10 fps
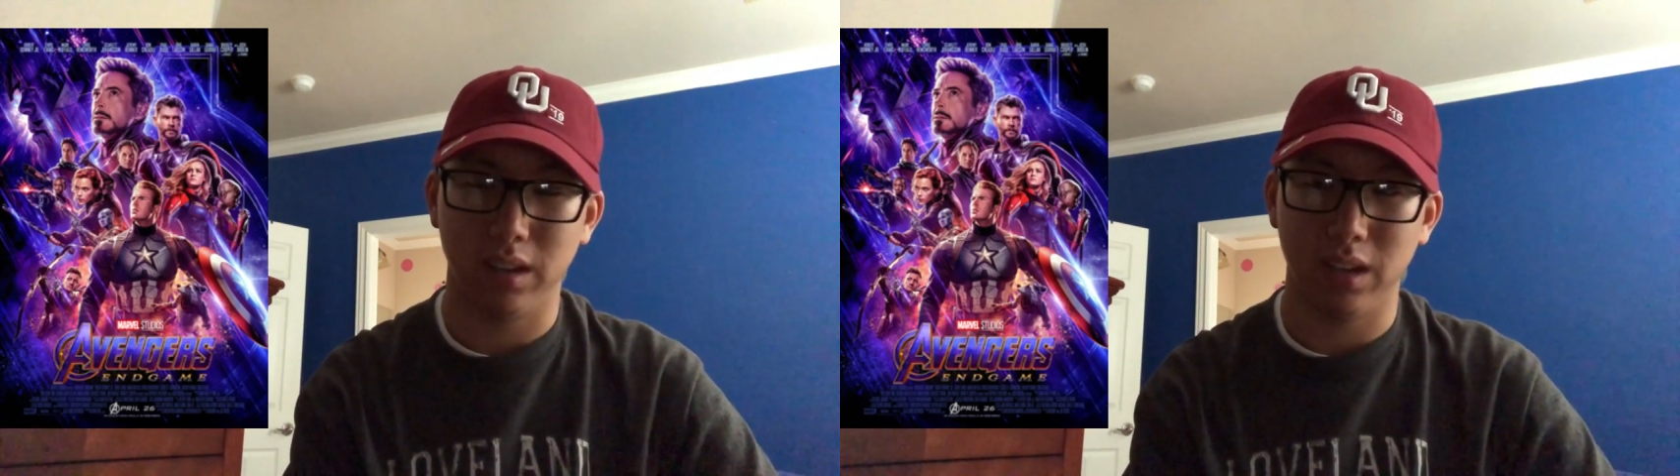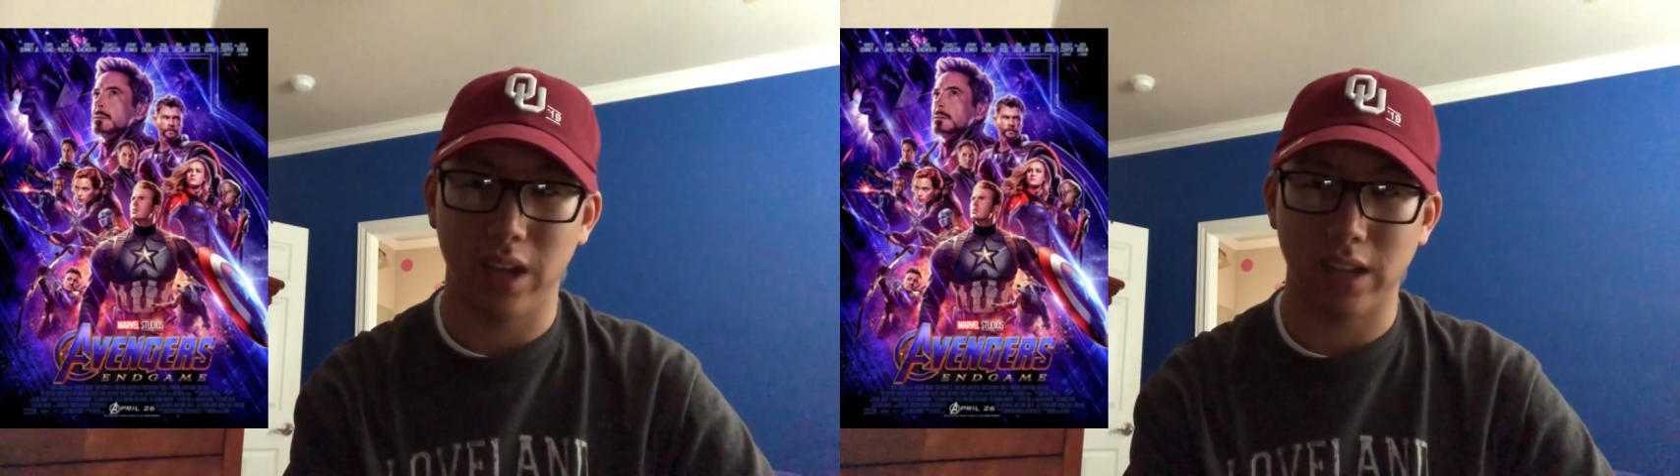
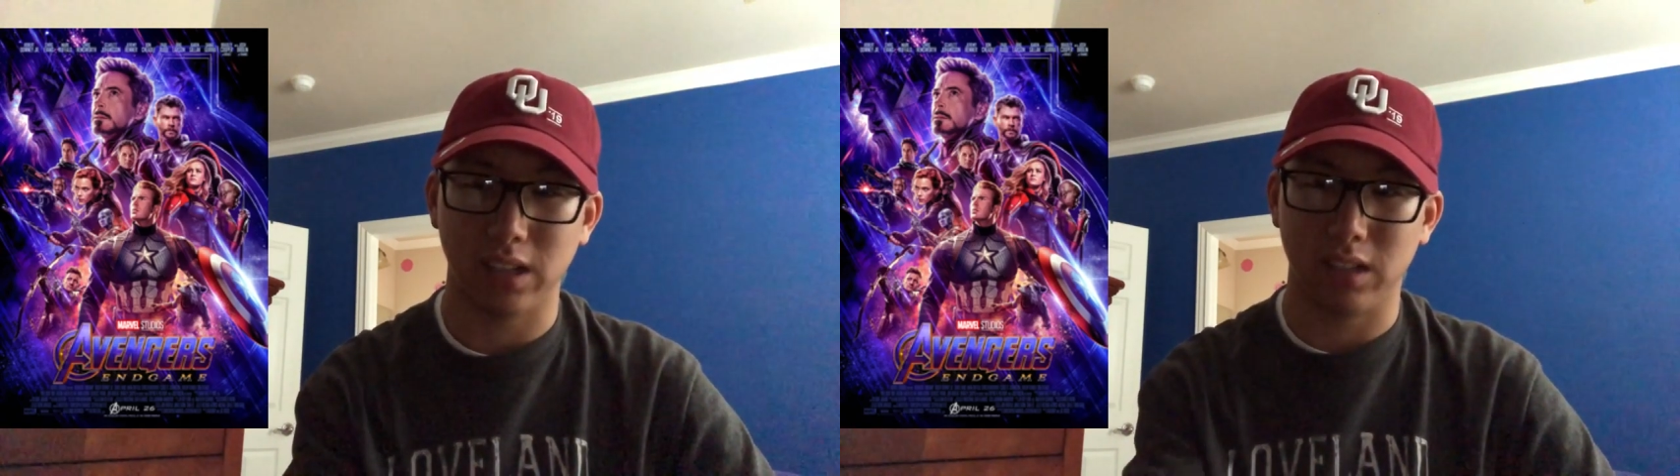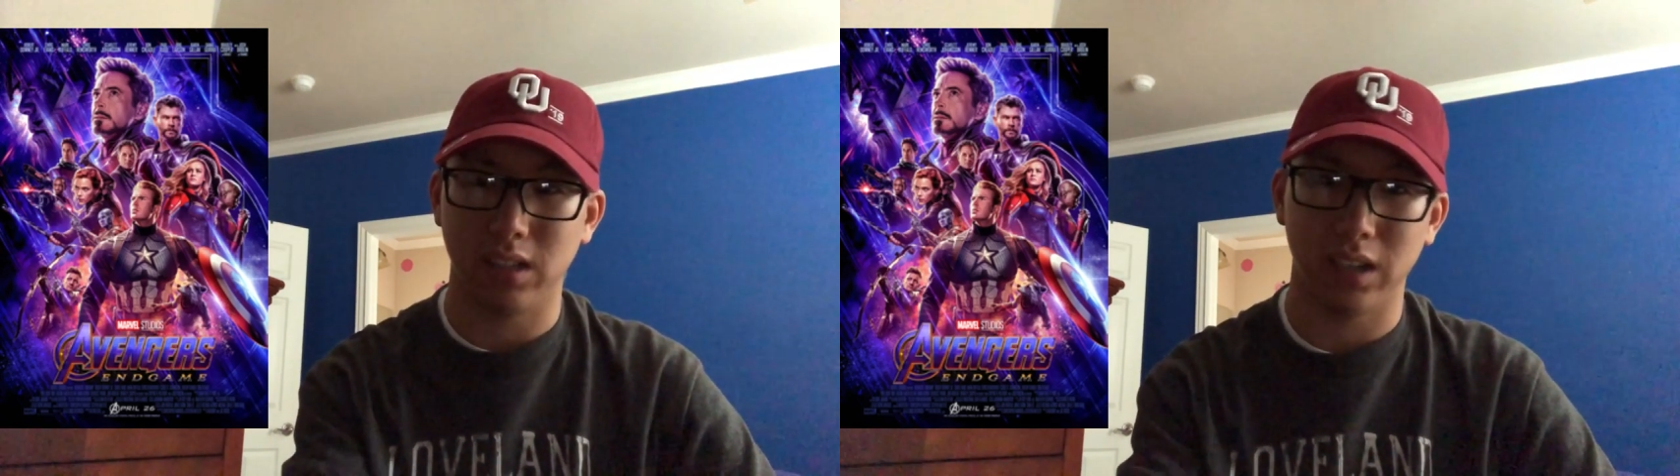he
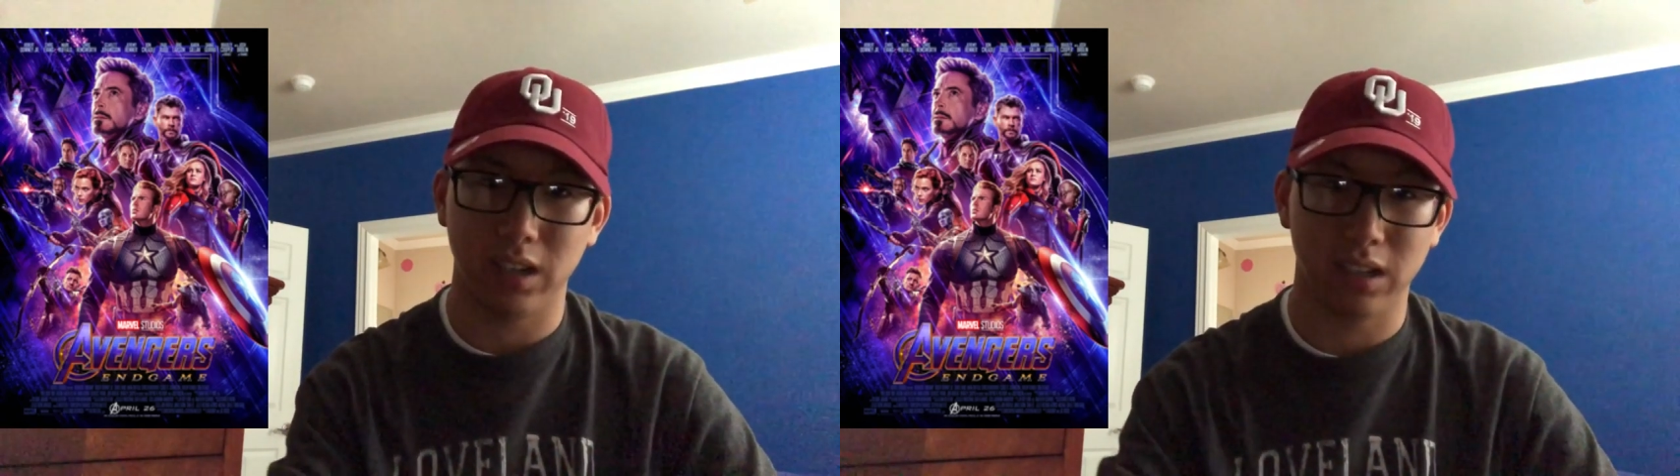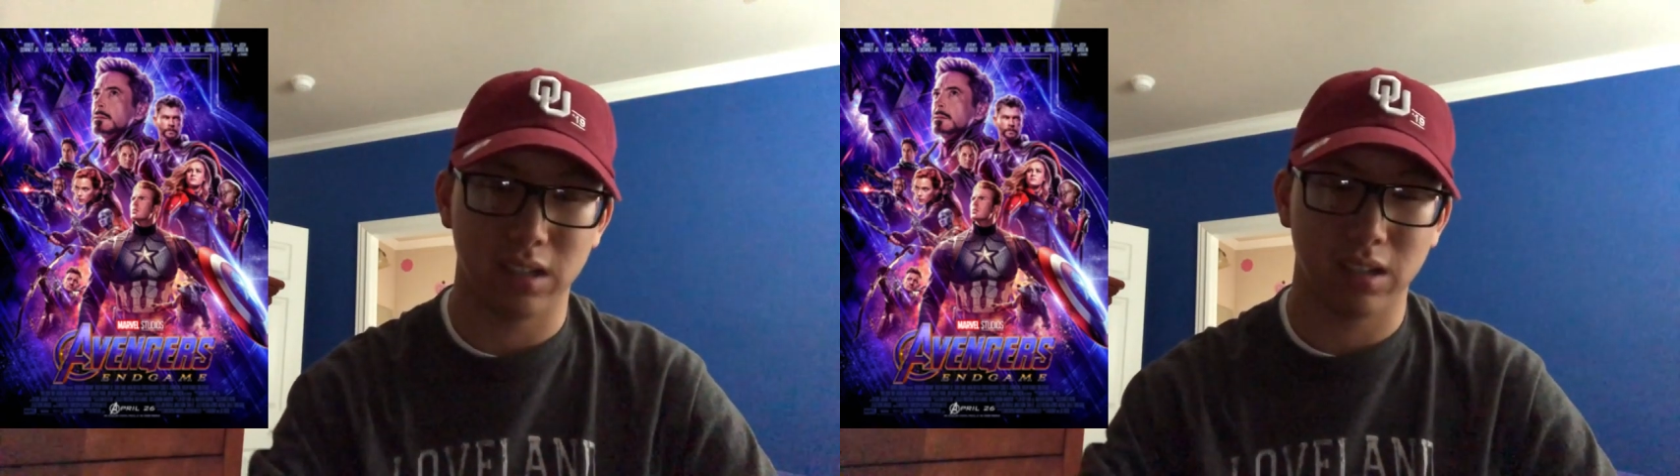hasn't seen
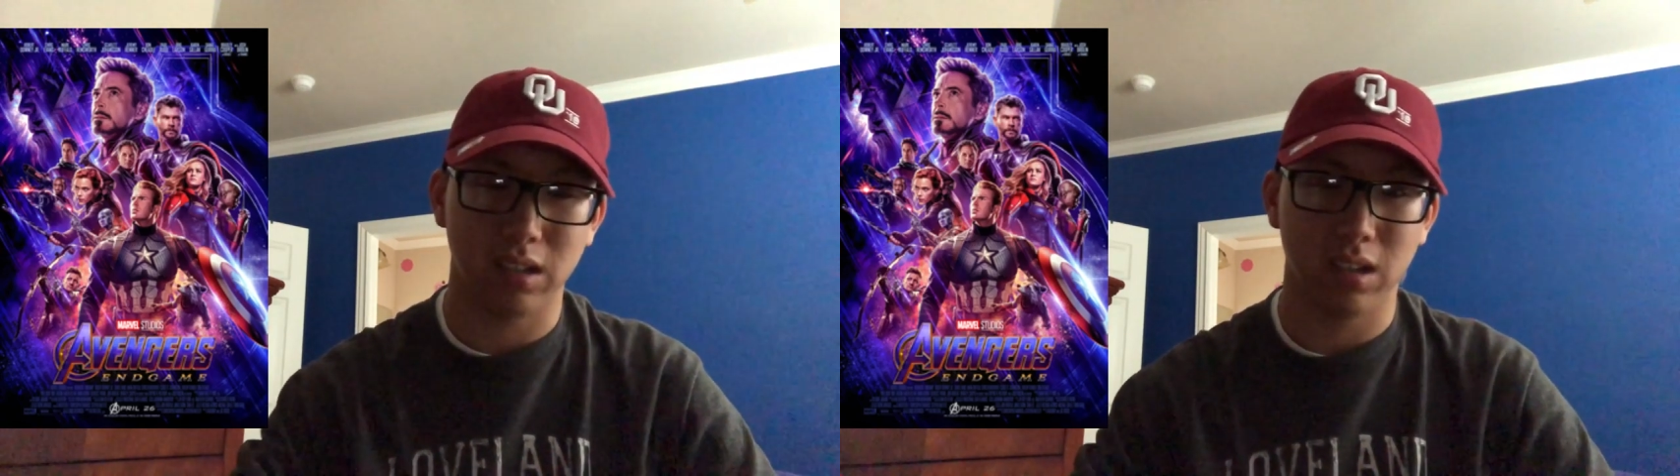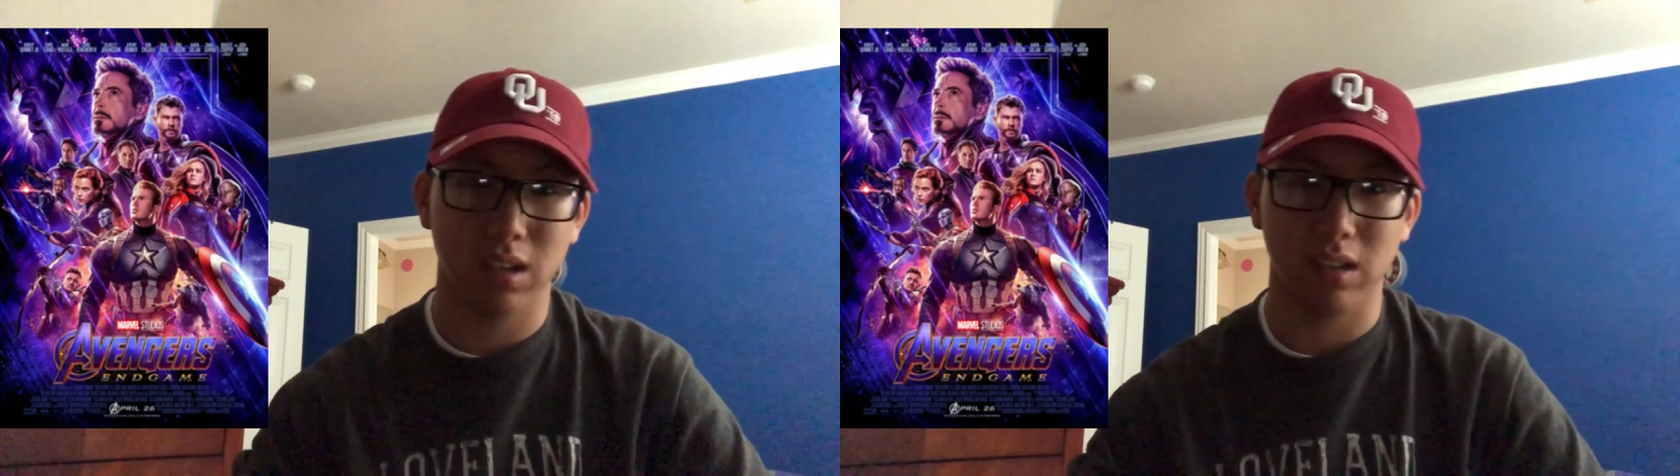his
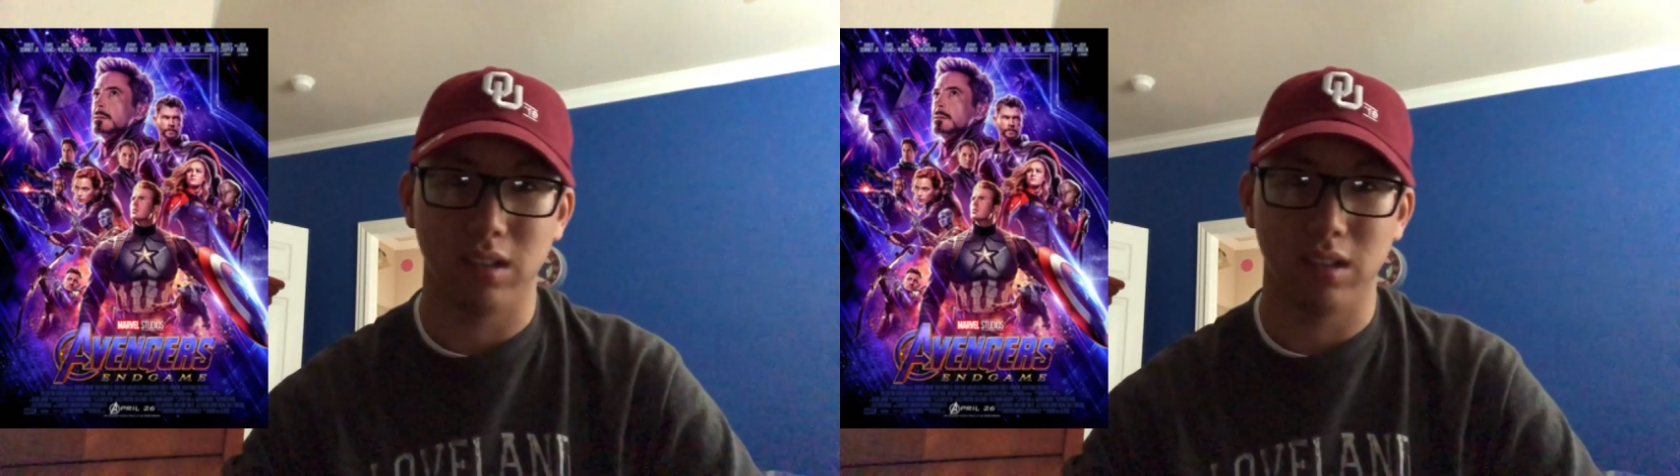his